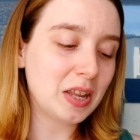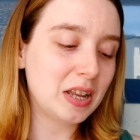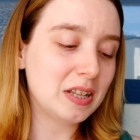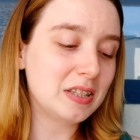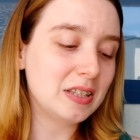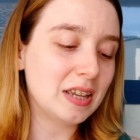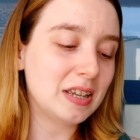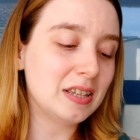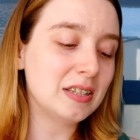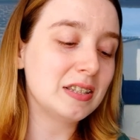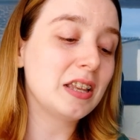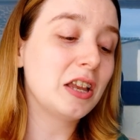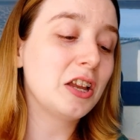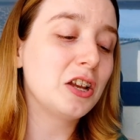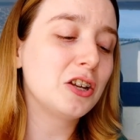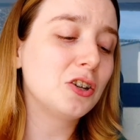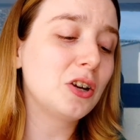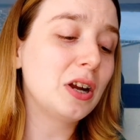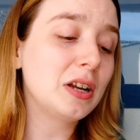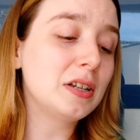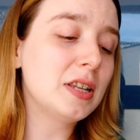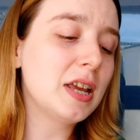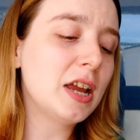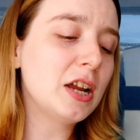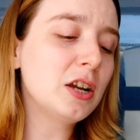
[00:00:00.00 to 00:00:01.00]
It says,
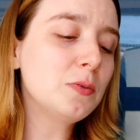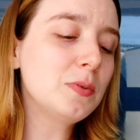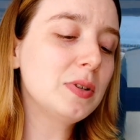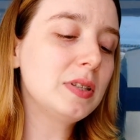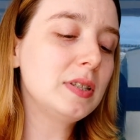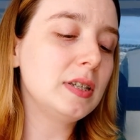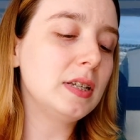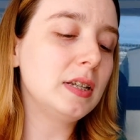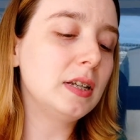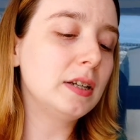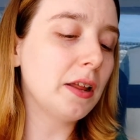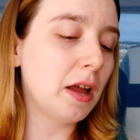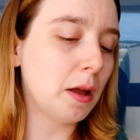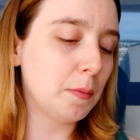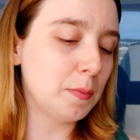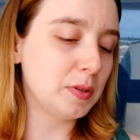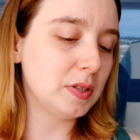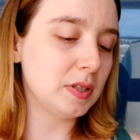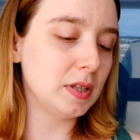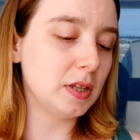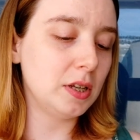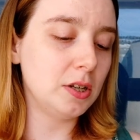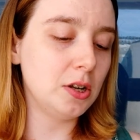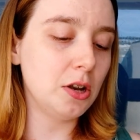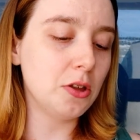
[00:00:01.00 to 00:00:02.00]
"Grantaire was seated
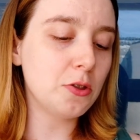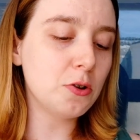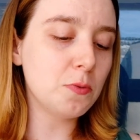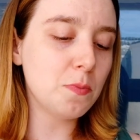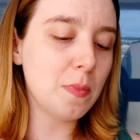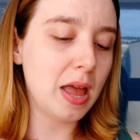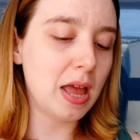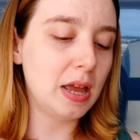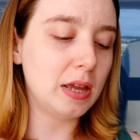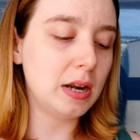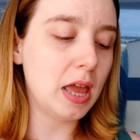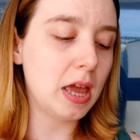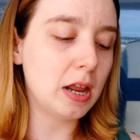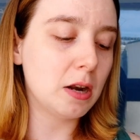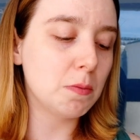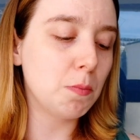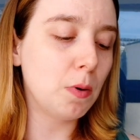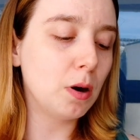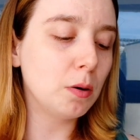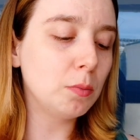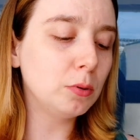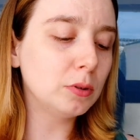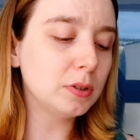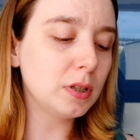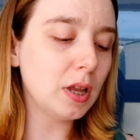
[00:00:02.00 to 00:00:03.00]
opposite another man at a
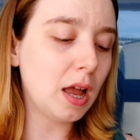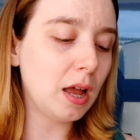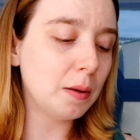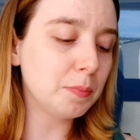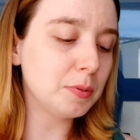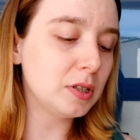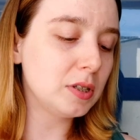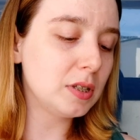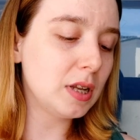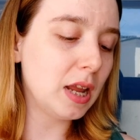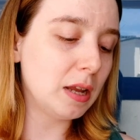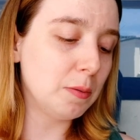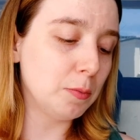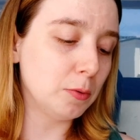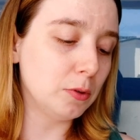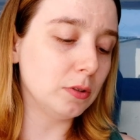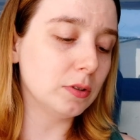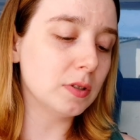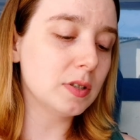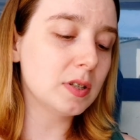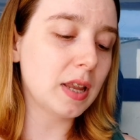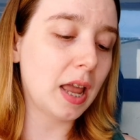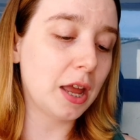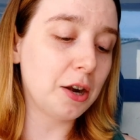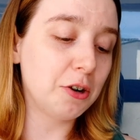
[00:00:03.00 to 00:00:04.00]
marble-topped table
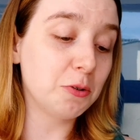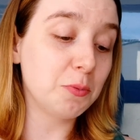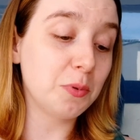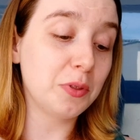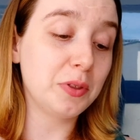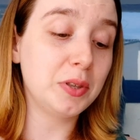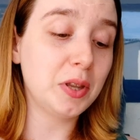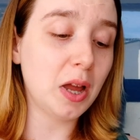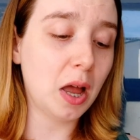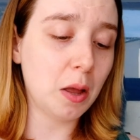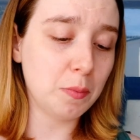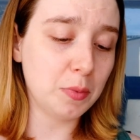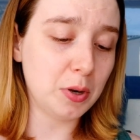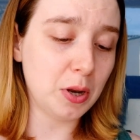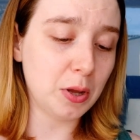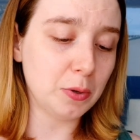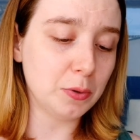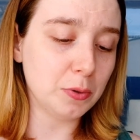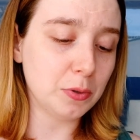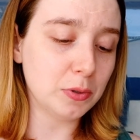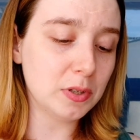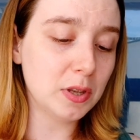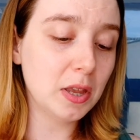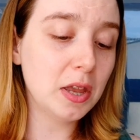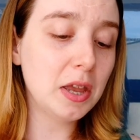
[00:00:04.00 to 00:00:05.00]
scattered with
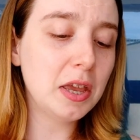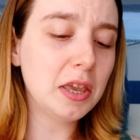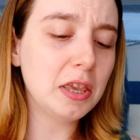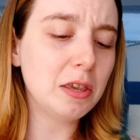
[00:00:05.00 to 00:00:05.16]
dominoes.